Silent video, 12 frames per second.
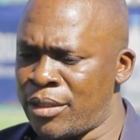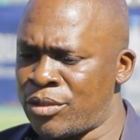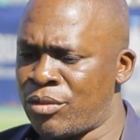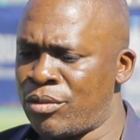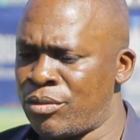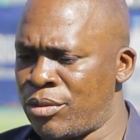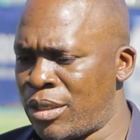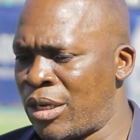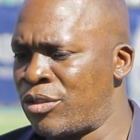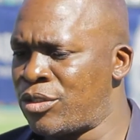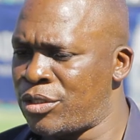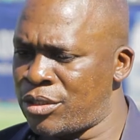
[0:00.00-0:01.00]
So
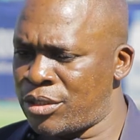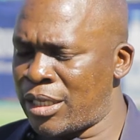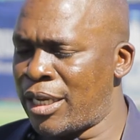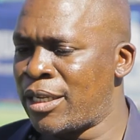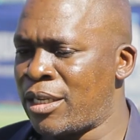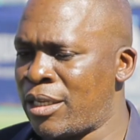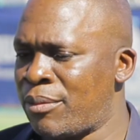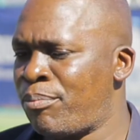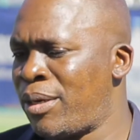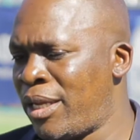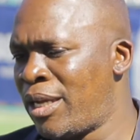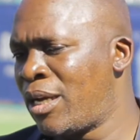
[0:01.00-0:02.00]
I was like
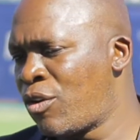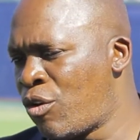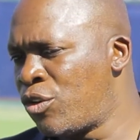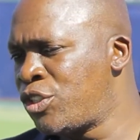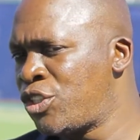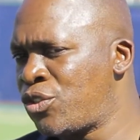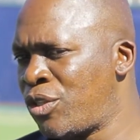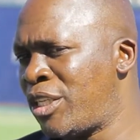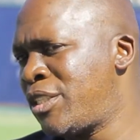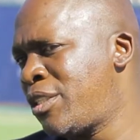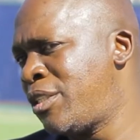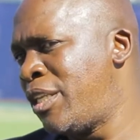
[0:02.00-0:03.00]
player, coach. So
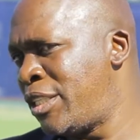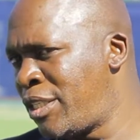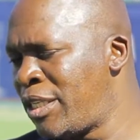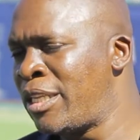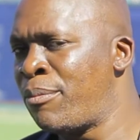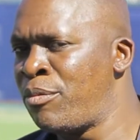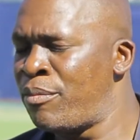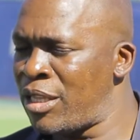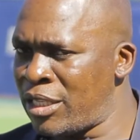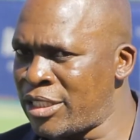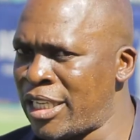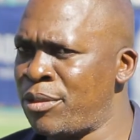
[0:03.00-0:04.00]

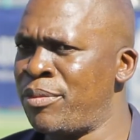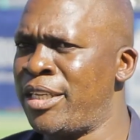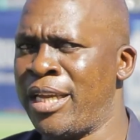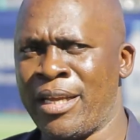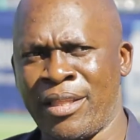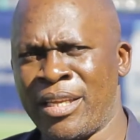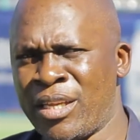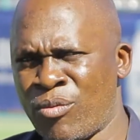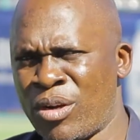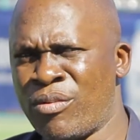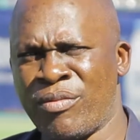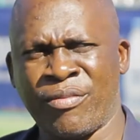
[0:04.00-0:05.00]
they sent me here. I
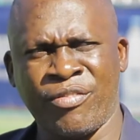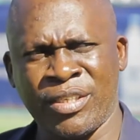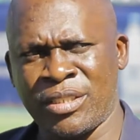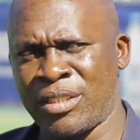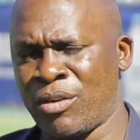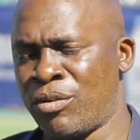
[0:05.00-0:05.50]
think one of the first